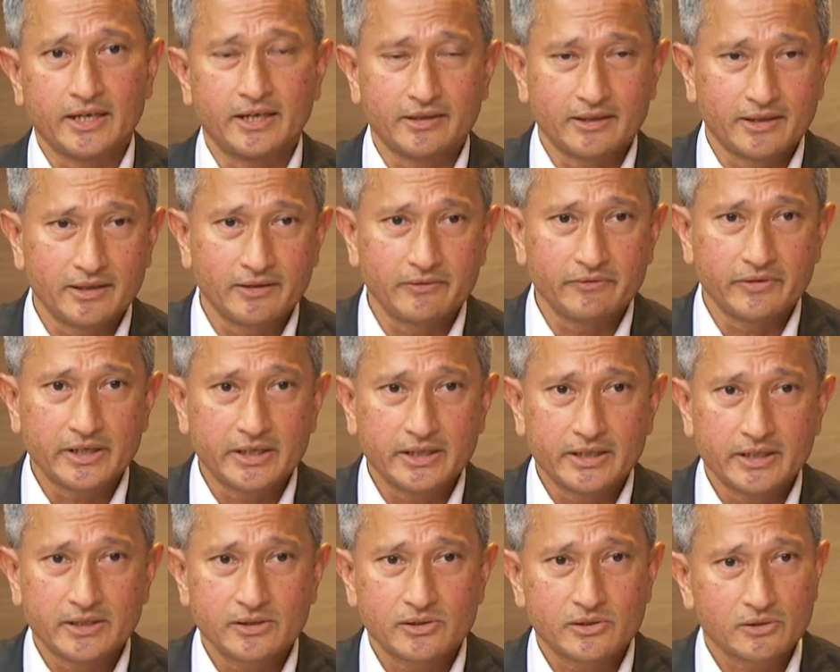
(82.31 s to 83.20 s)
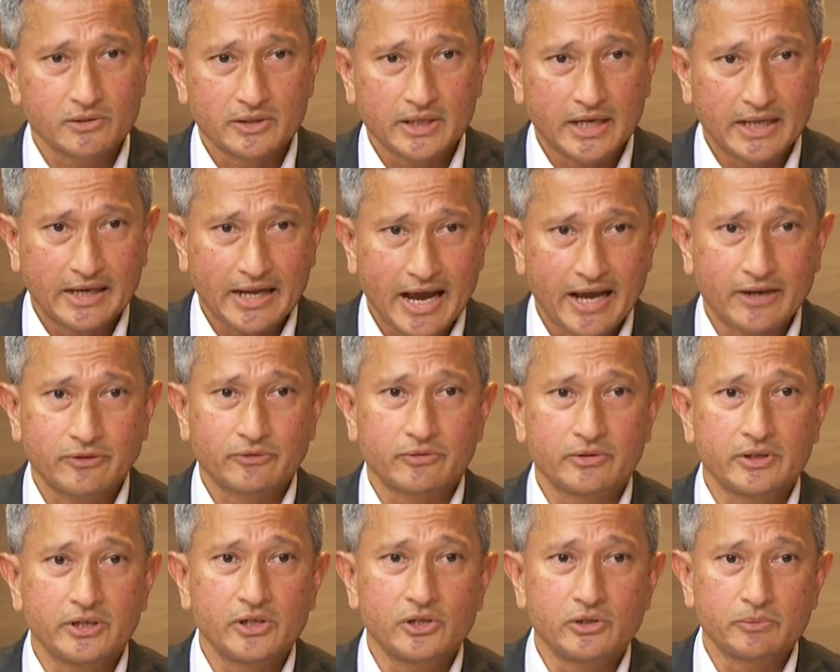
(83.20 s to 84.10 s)
and convenient so that
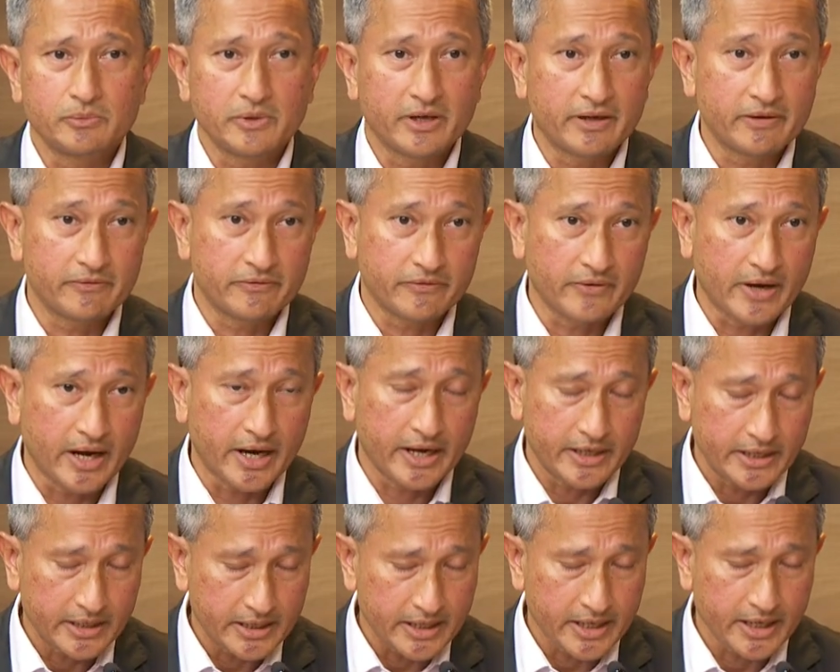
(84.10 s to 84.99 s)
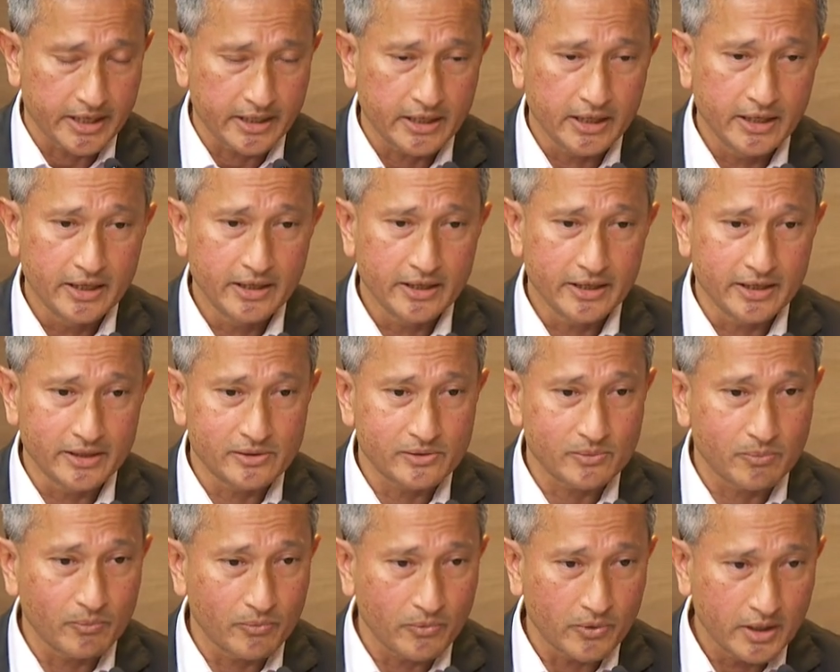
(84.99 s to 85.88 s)
actually you might find that
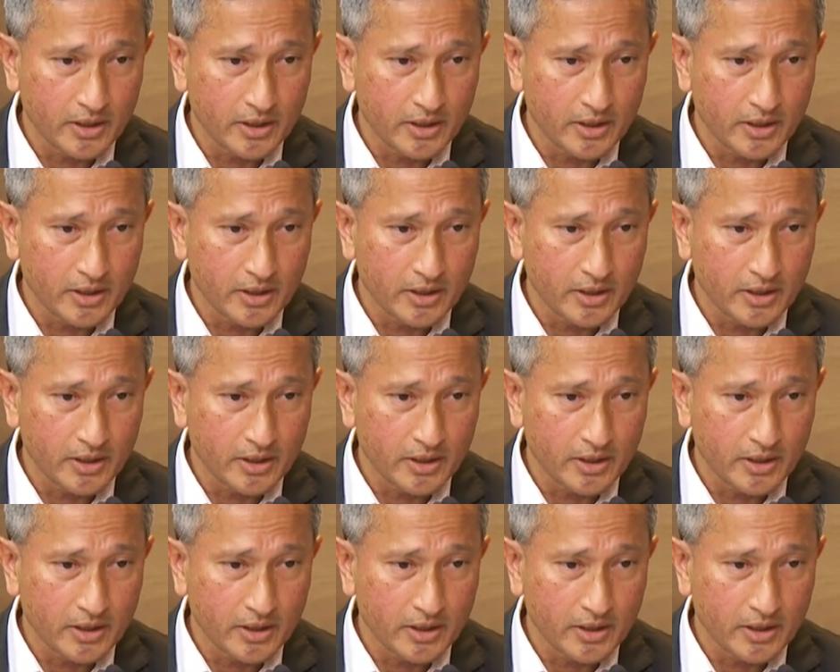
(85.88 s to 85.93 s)
it's